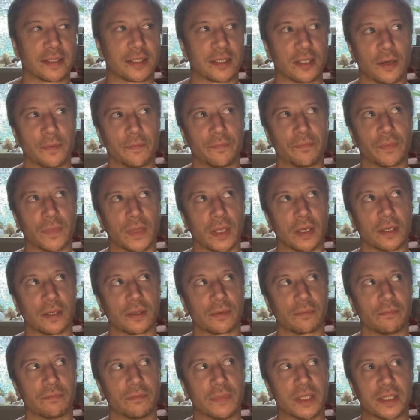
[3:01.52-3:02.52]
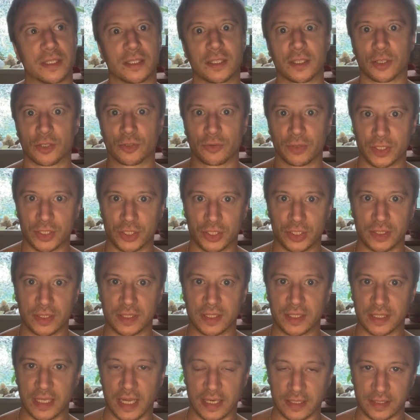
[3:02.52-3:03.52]
some mystic Christian
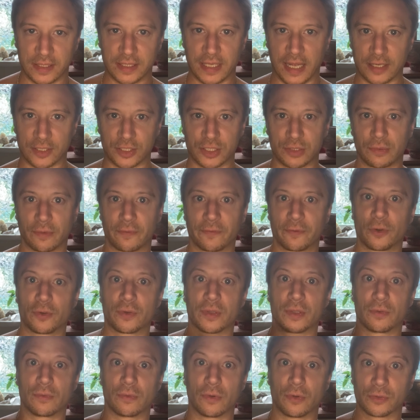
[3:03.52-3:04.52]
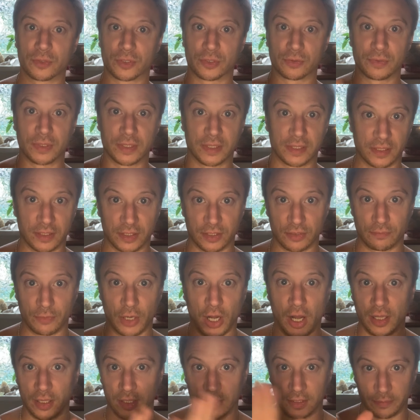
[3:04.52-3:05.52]
sects actually refer to their rosaries as their
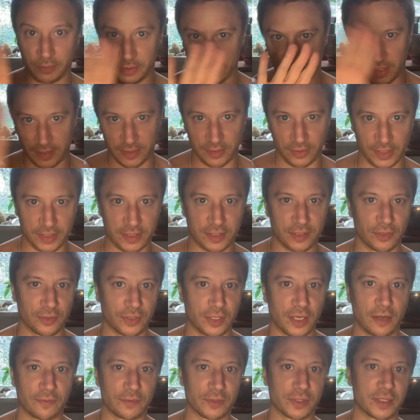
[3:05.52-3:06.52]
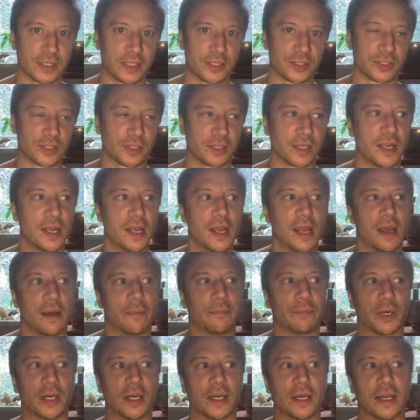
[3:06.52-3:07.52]
mala, but that's another conversation.
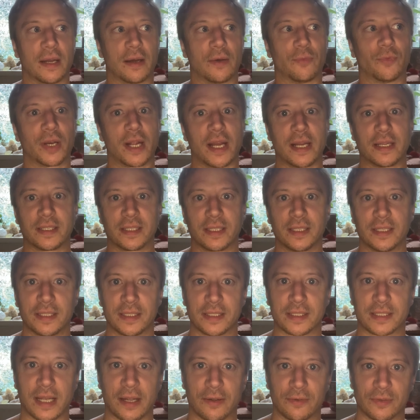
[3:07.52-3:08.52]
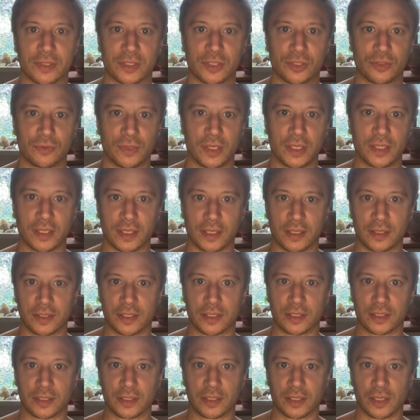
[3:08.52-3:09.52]
But what I did is I was doing
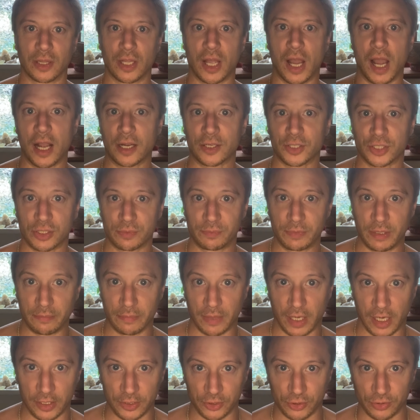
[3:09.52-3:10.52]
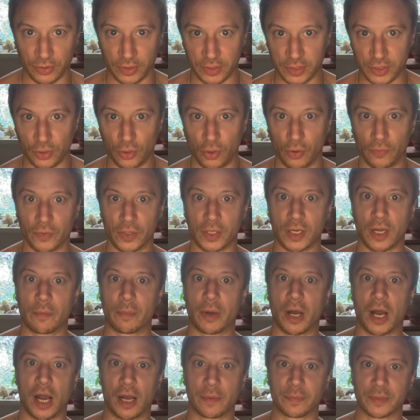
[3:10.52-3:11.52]
the Lakshmi mantra to
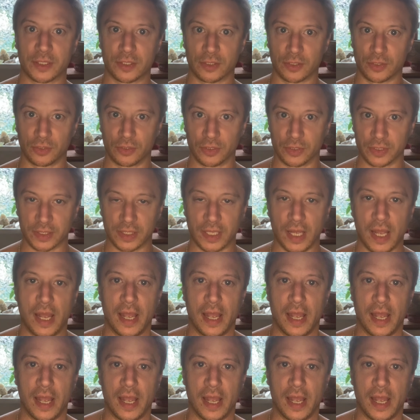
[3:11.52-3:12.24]
overcome obstacles.